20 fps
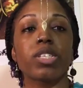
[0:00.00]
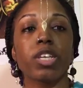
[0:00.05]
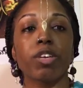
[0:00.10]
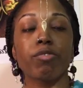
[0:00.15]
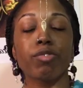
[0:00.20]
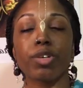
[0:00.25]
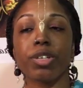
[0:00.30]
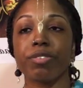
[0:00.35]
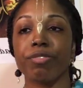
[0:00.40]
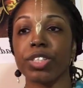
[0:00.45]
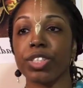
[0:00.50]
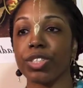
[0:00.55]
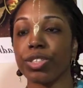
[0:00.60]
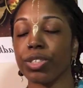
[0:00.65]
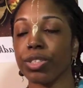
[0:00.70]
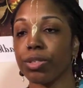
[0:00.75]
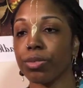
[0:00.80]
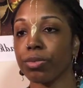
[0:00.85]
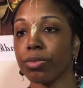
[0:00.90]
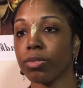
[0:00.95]
of Lord Vishnu.
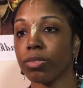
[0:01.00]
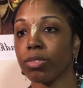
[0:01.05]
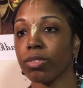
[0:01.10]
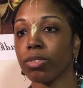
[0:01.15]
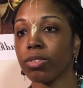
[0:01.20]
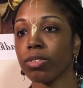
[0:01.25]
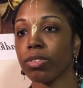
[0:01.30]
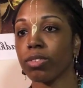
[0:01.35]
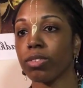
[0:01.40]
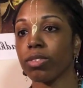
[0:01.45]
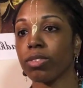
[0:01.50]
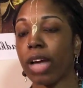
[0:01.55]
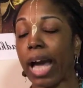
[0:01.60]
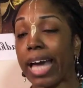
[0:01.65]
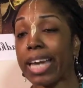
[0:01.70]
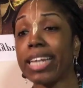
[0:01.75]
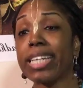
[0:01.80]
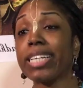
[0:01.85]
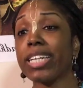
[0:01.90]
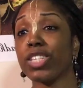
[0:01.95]
And
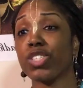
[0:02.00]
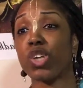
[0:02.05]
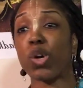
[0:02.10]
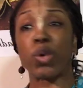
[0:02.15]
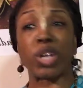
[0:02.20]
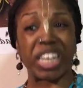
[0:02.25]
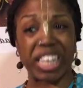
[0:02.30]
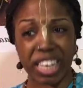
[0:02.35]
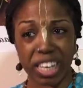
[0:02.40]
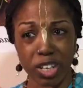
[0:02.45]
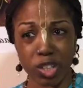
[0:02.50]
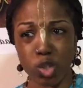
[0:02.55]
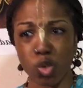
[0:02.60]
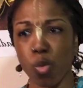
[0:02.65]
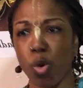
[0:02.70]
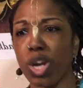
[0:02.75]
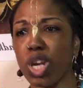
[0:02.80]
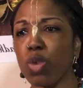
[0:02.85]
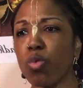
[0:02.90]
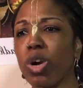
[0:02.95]
he did so to kill
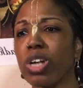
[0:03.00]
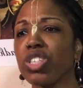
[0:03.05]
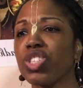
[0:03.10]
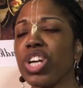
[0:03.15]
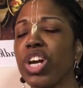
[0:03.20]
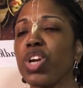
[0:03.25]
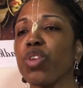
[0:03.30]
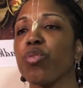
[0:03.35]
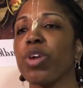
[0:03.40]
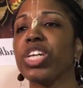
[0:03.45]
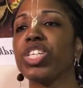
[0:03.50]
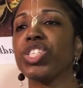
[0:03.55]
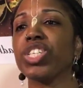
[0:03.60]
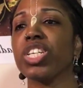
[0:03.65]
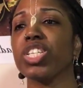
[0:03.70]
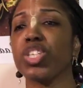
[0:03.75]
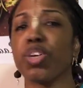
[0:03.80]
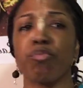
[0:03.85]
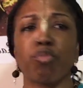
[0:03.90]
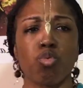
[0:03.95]
21 generations
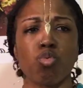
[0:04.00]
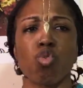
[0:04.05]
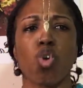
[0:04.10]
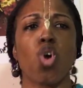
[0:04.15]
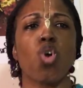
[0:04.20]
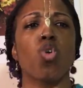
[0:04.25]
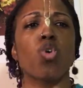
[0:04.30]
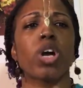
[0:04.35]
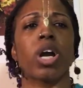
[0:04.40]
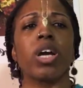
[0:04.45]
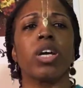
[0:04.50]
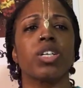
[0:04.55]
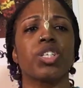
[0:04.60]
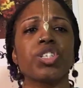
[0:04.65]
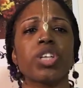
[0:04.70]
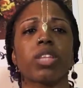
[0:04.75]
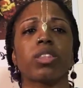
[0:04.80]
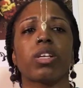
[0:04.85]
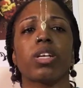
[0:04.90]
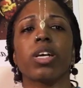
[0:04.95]
of rogue
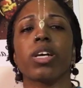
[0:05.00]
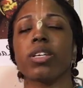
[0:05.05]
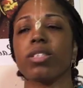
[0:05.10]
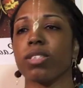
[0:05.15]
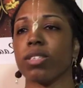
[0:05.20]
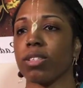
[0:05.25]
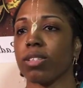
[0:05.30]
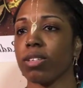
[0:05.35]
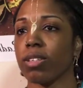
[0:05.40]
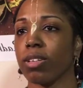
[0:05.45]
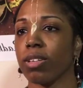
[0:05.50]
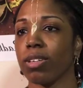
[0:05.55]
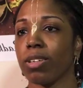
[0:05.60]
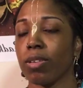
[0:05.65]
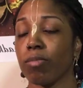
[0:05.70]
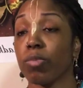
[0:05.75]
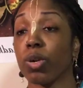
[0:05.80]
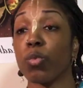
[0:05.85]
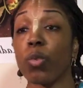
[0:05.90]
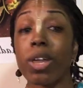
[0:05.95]
Kshatriyas.
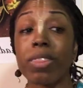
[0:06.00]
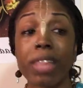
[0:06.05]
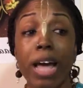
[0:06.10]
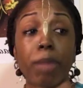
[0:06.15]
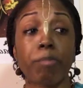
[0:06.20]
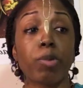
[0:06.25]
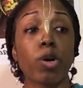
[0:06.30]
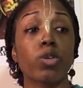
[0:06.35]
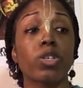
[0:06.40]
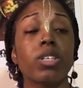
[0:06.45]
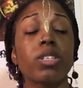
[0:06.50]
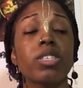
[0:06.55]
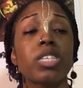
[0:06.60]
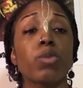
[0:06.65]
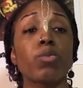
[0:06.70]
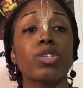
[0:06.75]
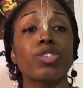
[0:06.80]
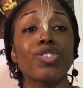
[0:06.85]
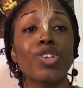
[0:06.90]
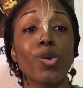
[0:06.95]
But when that potency
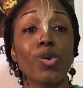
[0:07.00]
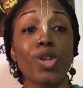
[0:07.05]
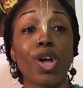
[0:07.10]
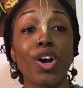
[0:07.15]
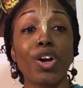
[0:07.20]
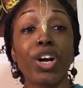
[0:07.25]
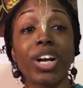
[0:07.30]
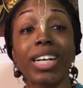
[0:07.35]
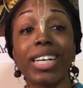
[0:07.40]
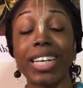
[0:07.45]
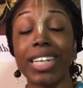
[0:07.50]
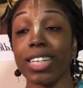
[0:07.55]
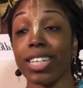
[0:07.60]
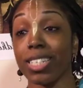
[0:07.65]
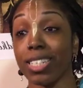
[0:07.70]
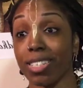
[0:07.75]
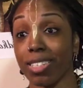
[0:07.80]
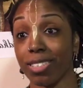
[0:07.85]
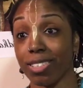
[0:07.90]
was no longer needed,